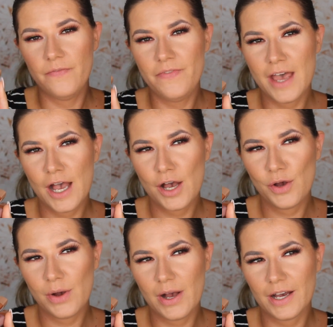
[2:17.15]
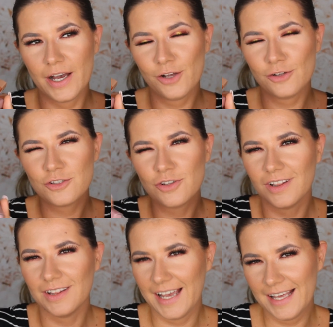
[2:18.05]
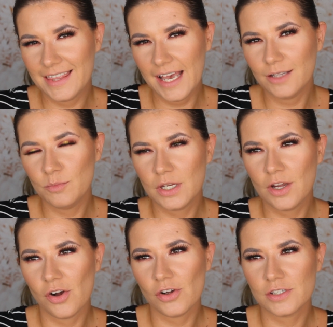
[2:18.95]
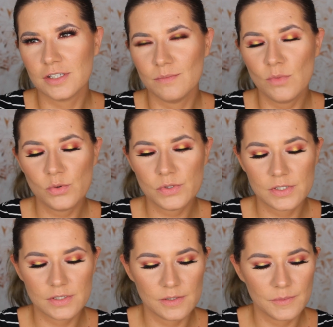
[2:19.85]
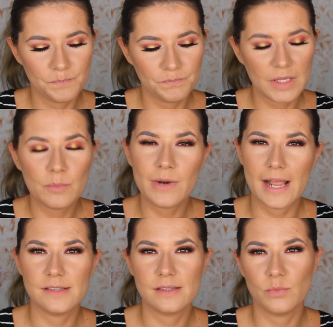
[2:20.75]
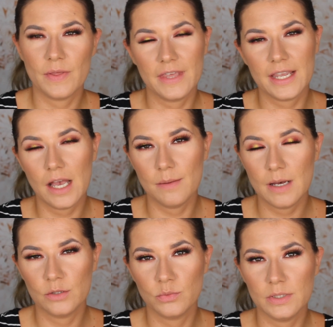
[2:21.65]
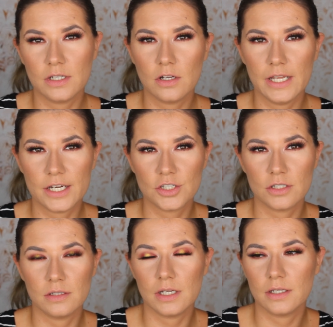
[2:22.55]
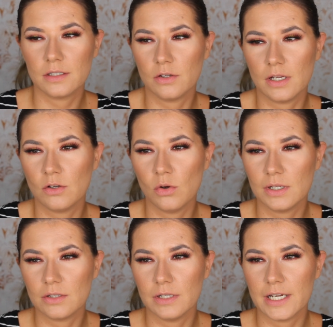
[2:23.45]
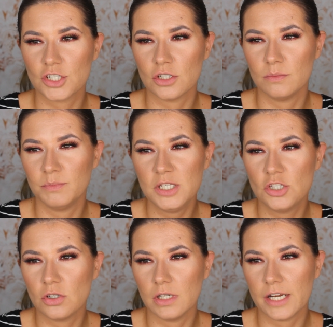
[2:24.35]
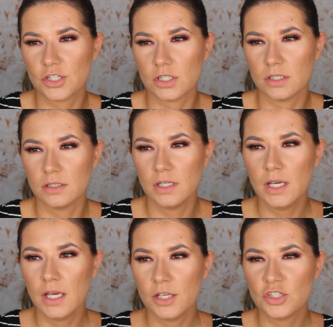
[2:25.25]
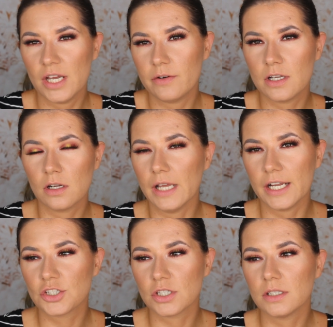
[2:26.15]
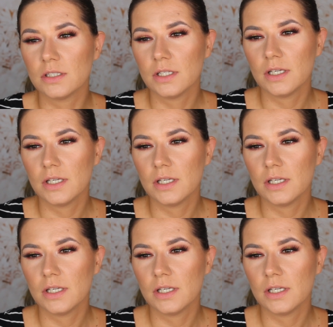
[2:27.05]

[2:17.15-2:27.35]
Now, I also like that because the most brands, when they come out with a collection, a Coca-Cola collection, peach collection, cherry collection,